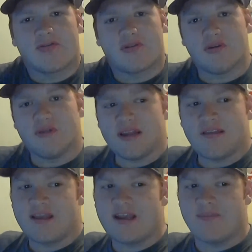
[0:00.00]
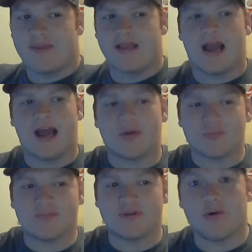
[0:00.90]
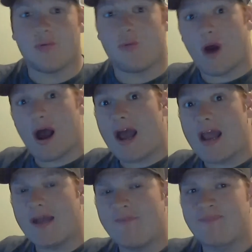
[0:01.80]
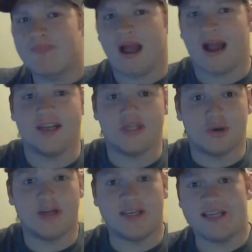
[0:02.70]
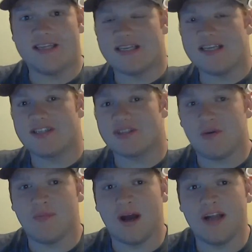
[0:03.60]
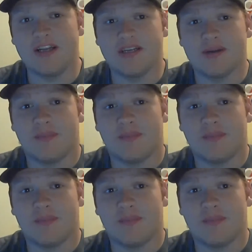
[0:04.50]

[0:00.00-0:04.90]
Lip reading: through DC to me. I don't know why I enjoy DC so much,